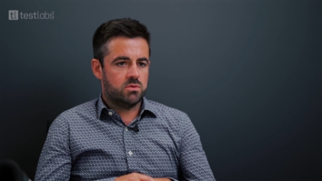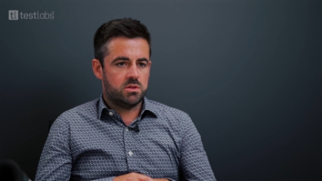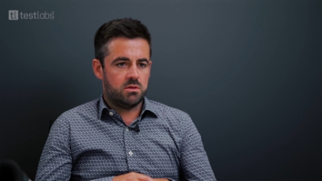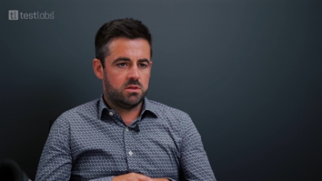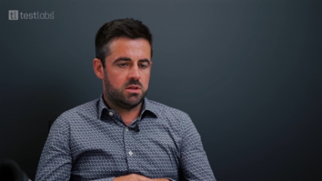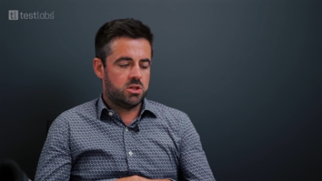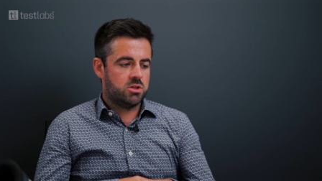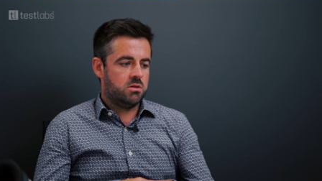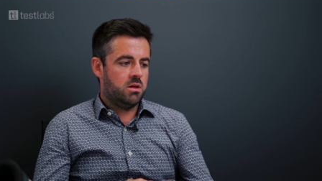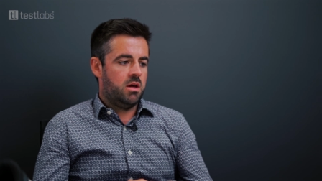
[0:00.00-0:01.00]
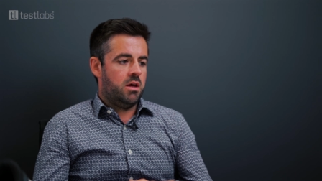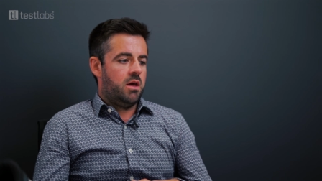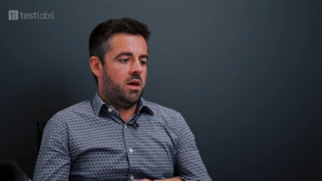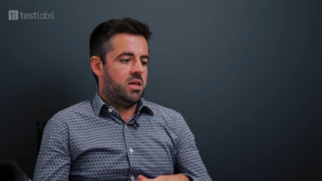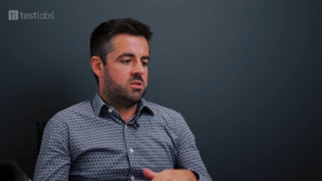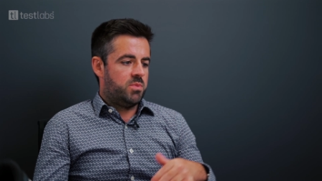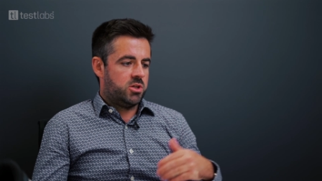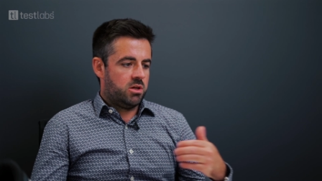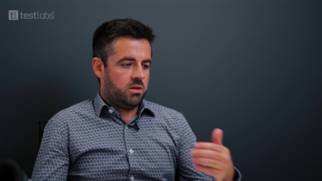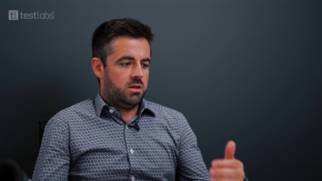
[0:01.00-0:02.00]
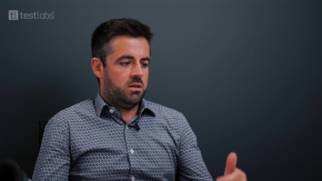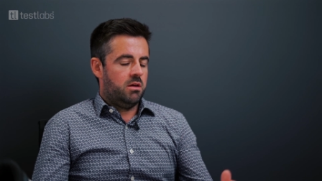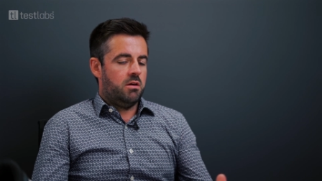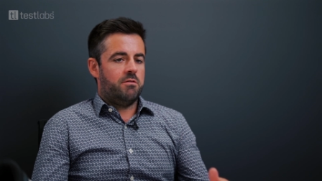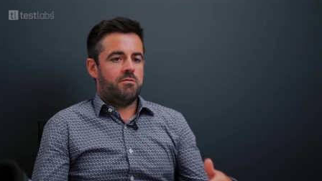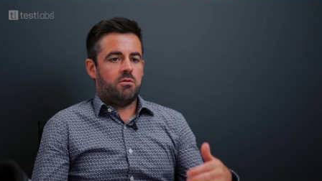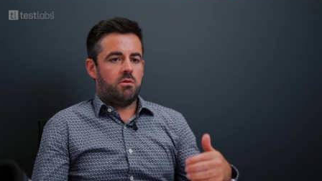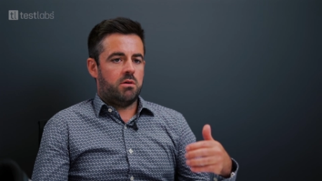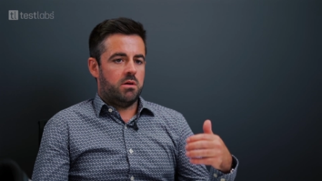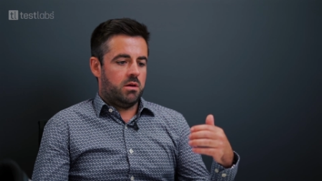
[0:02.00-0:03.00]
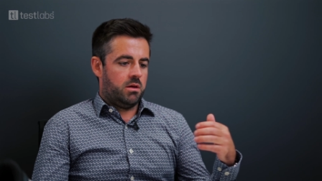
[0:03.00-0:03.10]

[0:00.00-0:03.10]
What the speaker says: sterilization, especially for